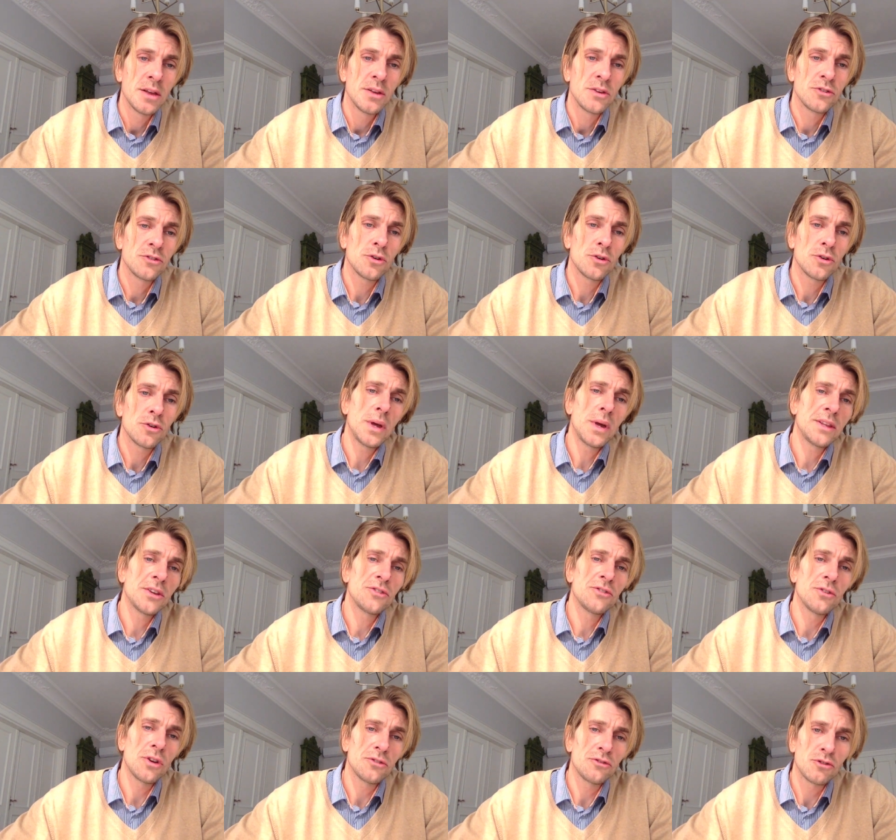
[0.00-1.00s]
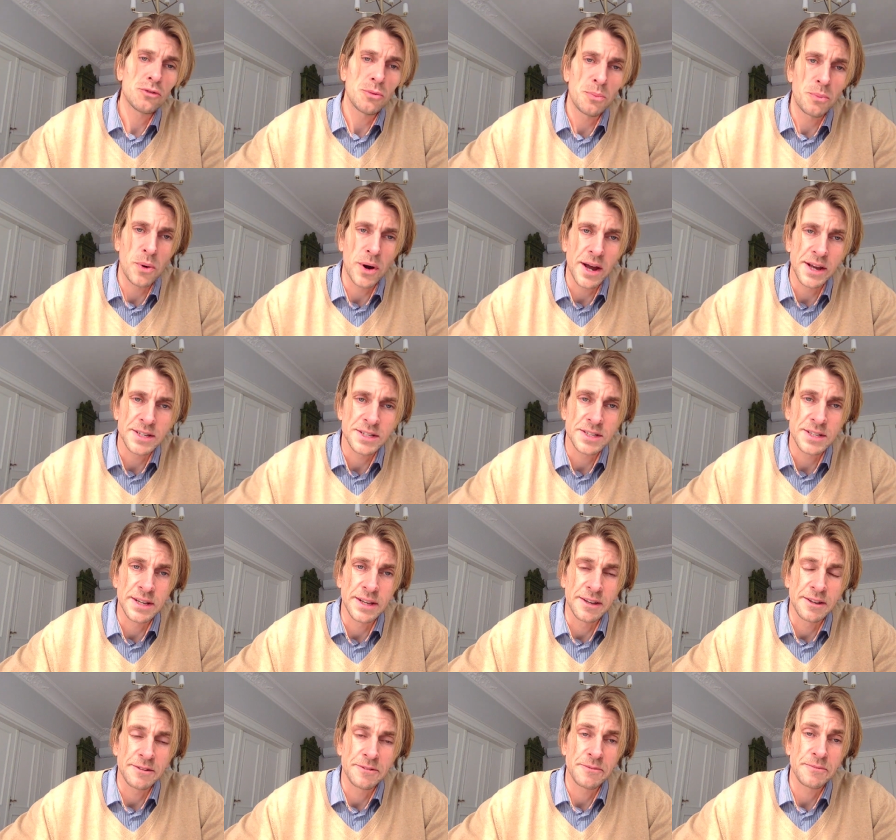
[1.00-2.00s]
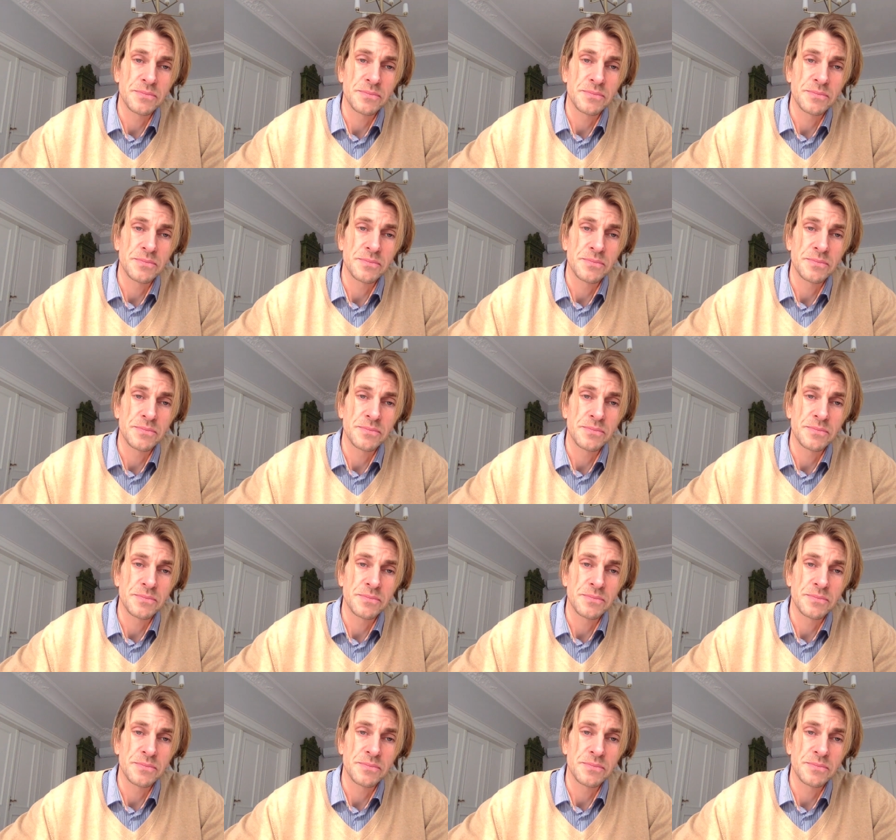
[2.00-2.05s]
So it is not surprising,